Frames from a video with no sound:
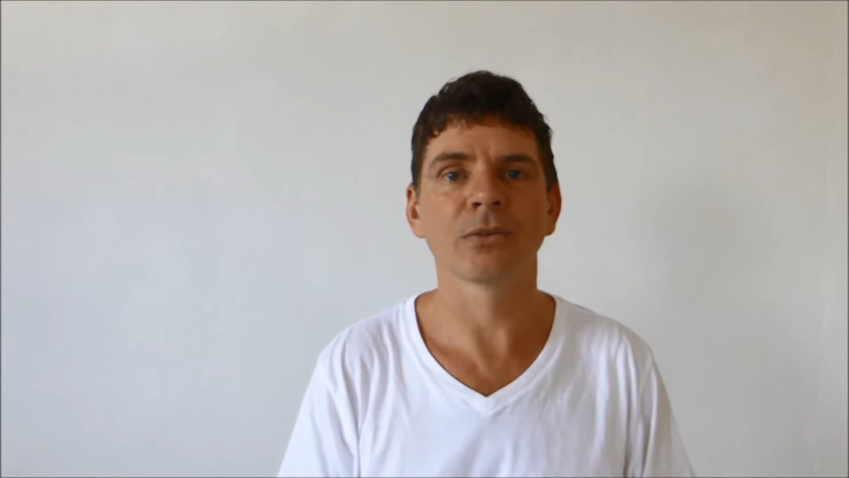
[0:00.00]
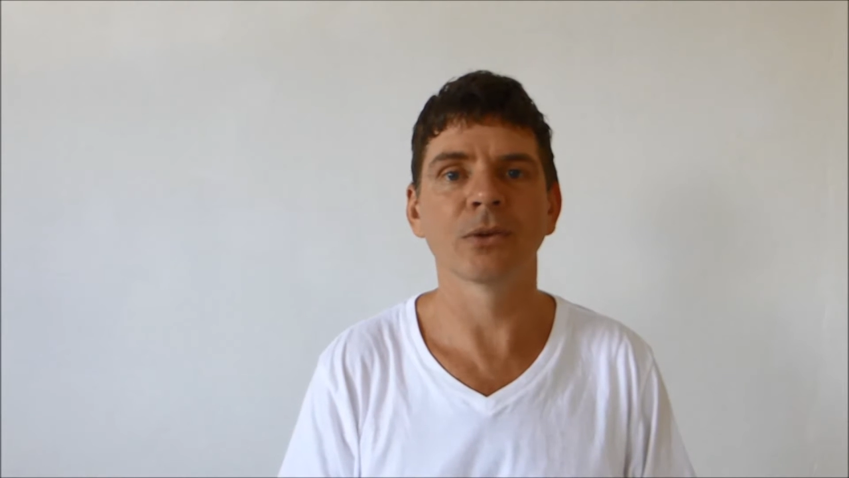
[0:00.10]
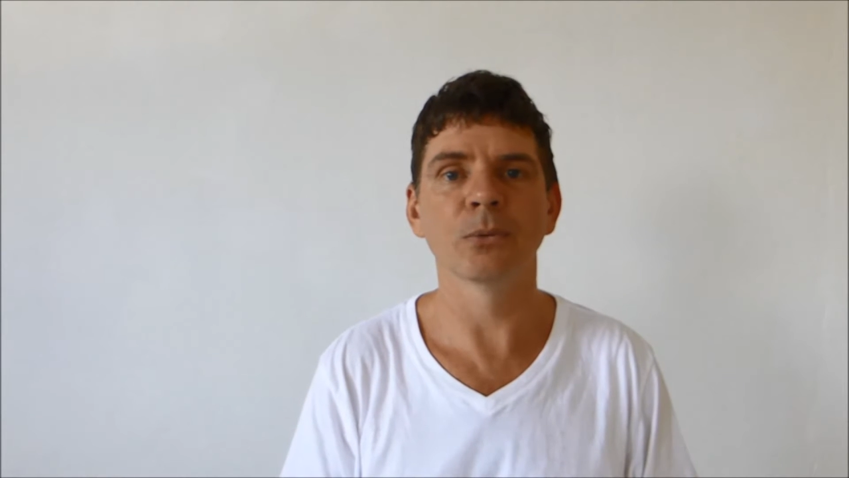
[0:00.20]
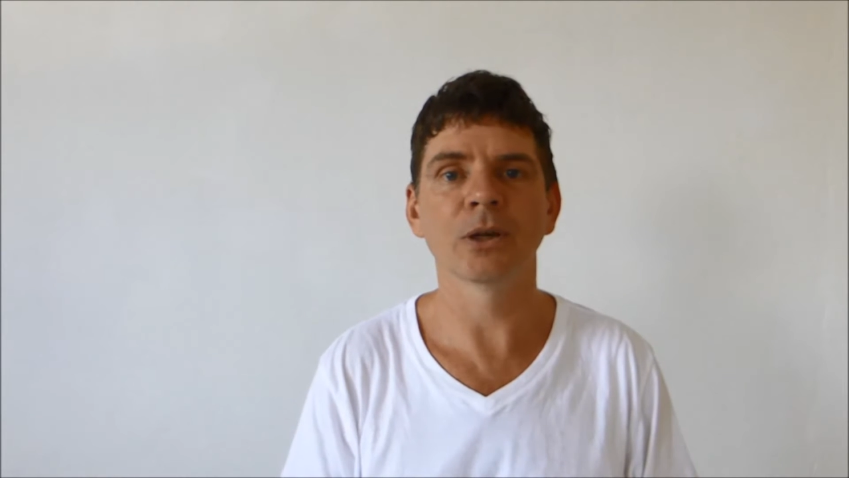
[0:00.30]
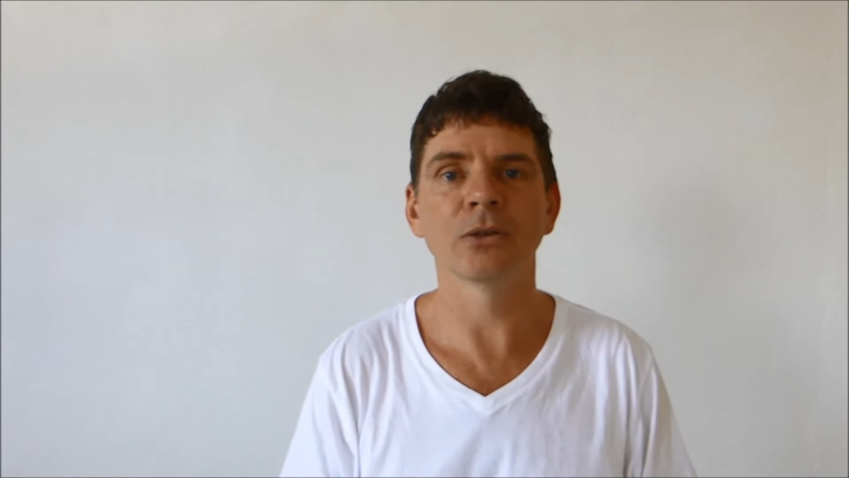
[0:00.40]

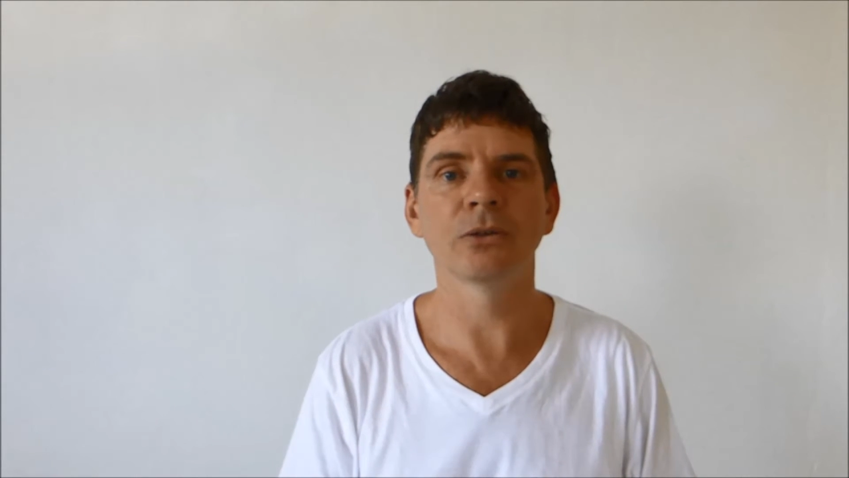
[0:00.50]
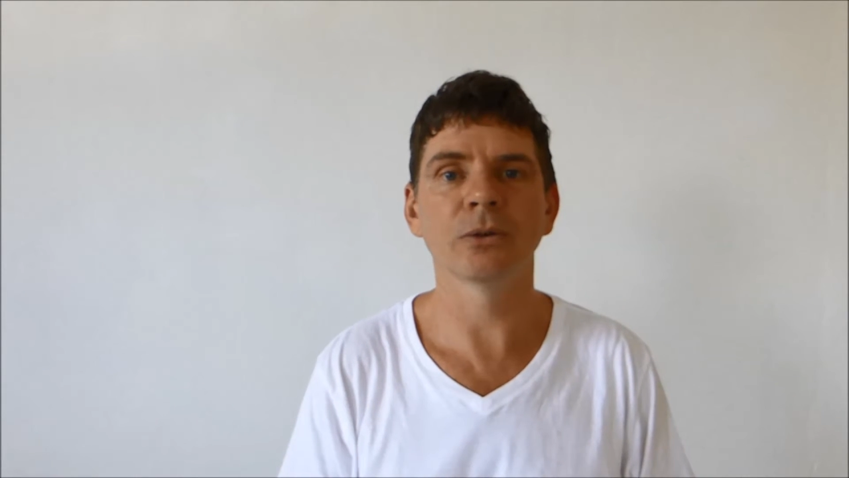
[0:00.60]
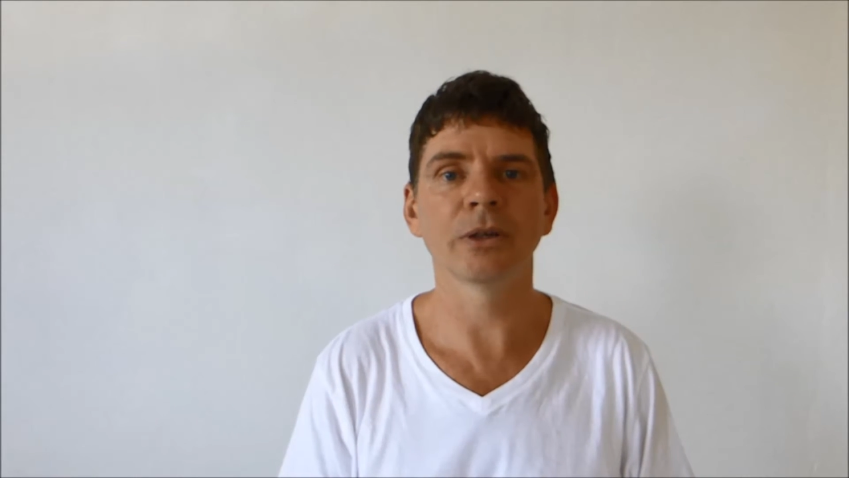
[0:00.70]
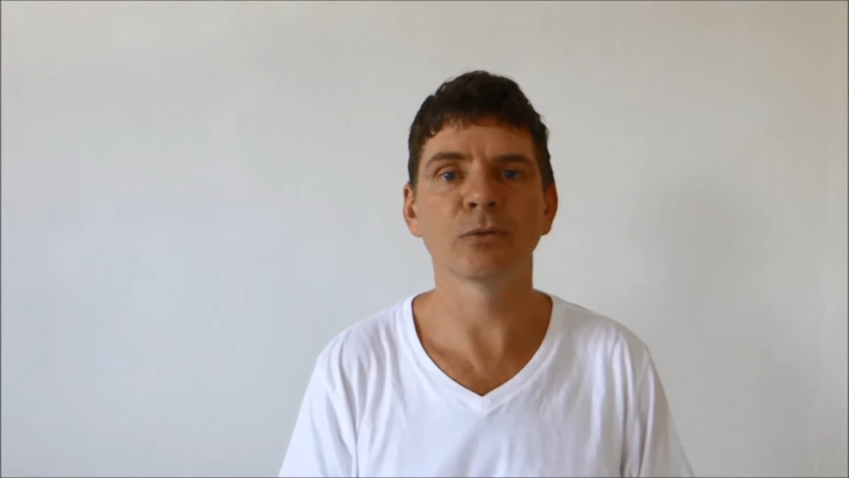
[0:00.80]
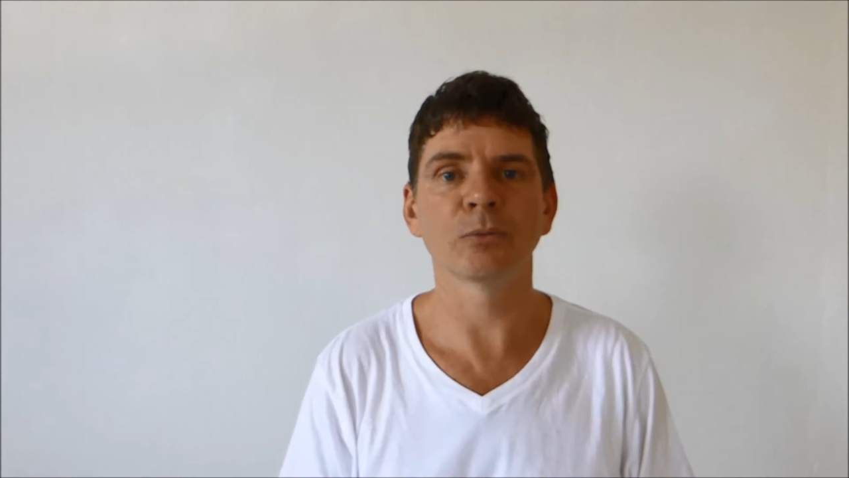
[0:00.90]
So we could
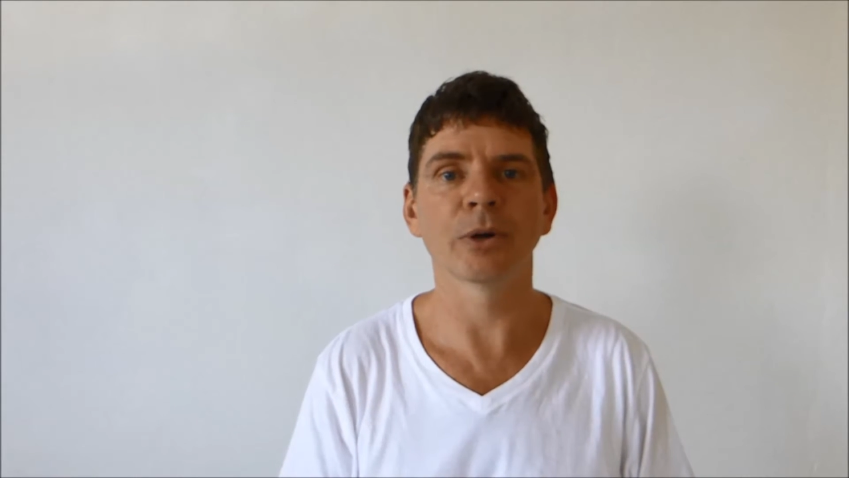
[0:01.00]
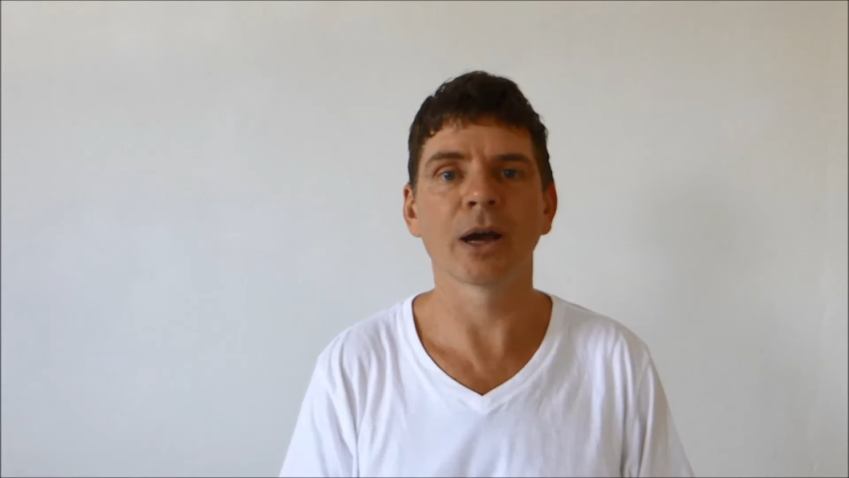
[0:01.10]
do it even